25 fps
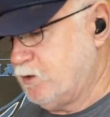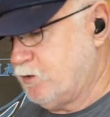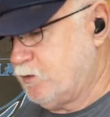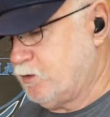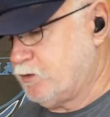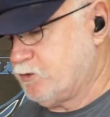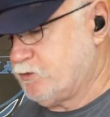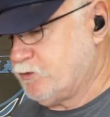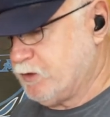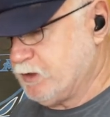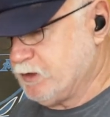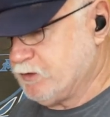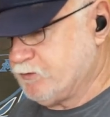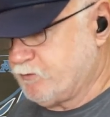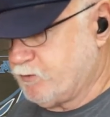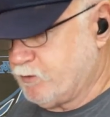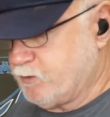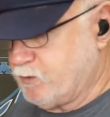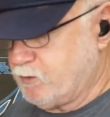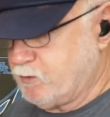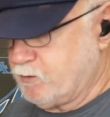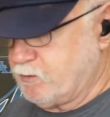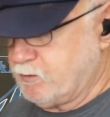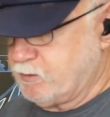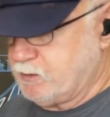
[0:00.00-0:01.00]
or
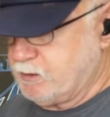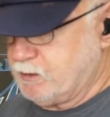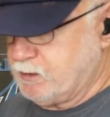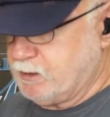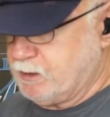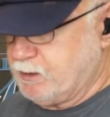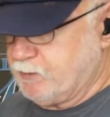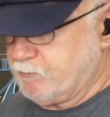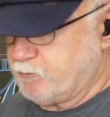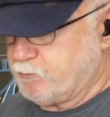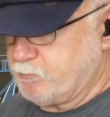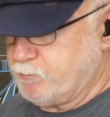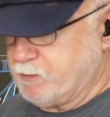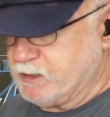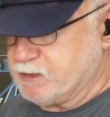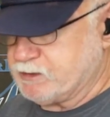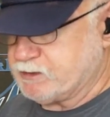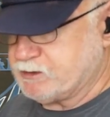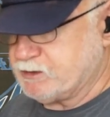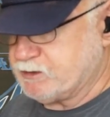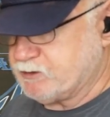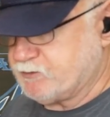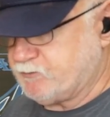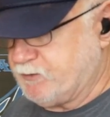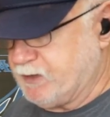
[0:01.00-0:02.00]
transfer
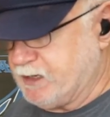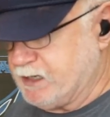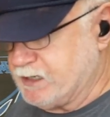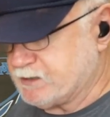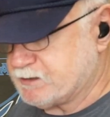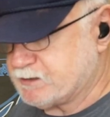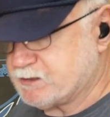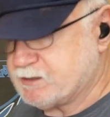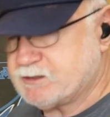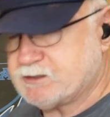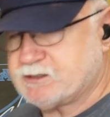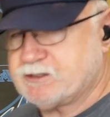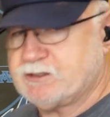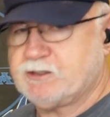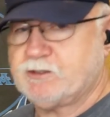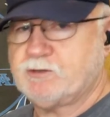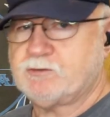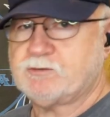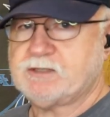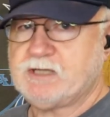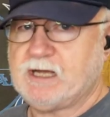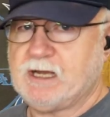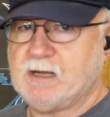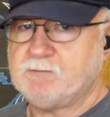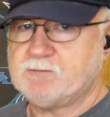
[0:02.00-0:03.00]
information as fast as the new
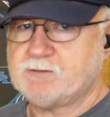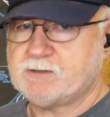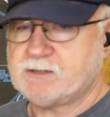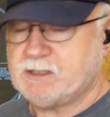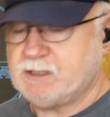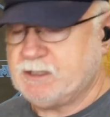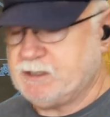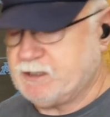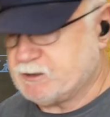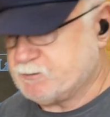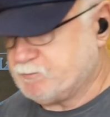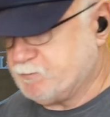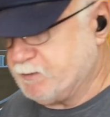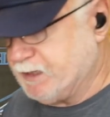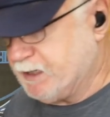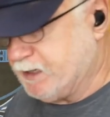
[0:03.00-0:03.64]
Type-C that's been